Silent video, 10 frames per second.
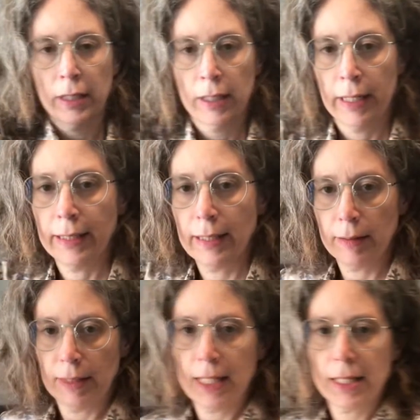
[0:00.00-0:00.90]
and
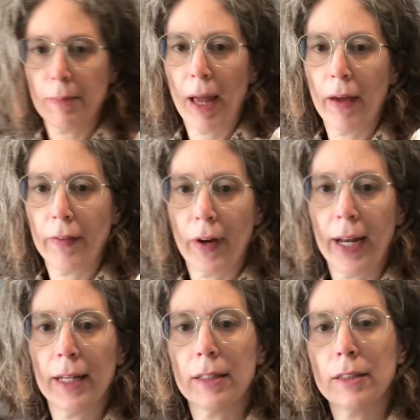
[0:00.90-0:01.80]
this is my other
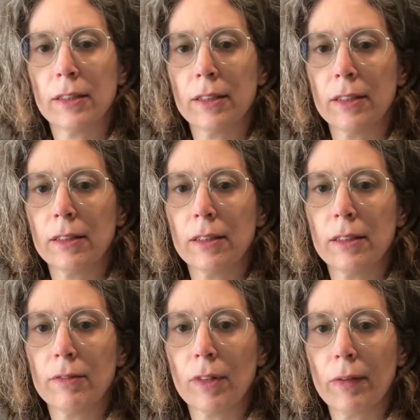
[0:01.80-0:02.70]
hand
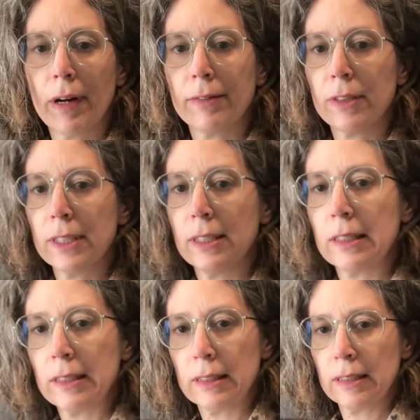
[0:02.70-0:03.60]
for reference.
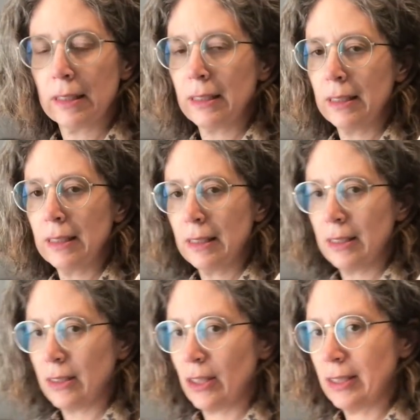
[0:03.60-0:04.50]

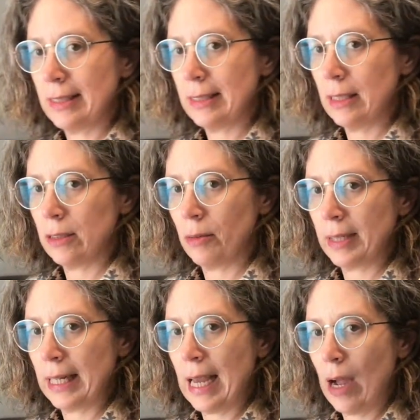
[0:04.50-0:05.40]
It's hard to see in the
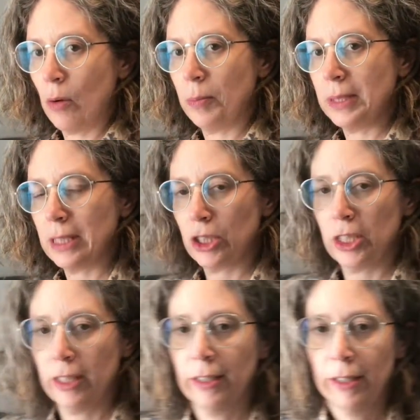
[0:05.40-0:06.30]
really out position
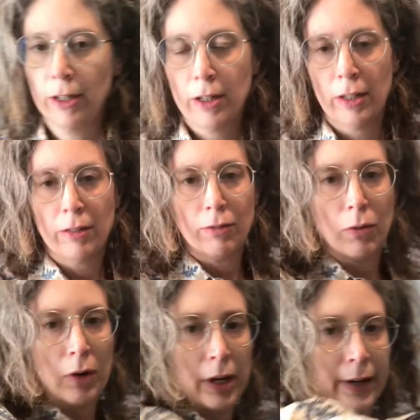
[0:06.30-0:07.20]

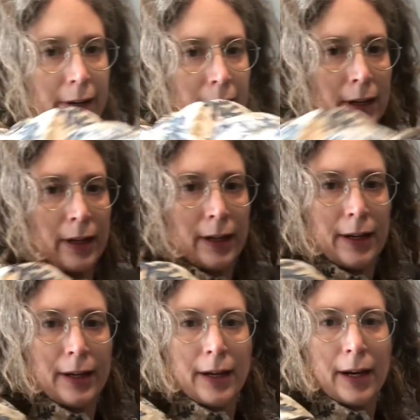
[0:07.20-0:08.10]
for
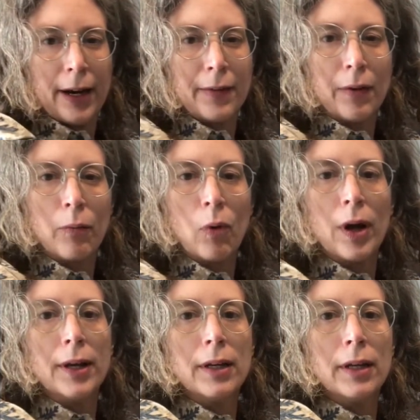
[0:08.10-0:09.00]
either
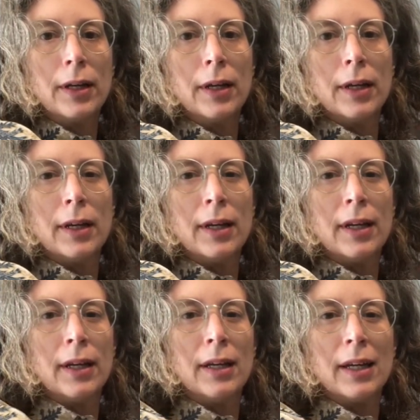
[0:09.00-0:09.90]
one.
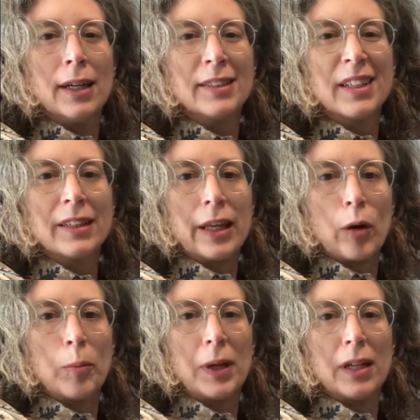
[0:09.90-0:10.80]
There's a little
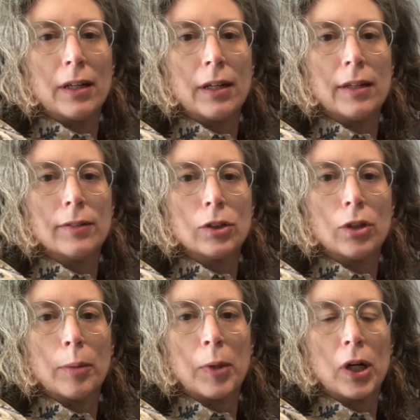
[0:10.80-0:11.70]
bit of a
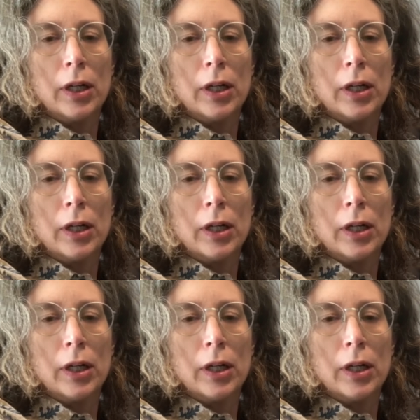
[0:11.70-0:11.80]
tremor.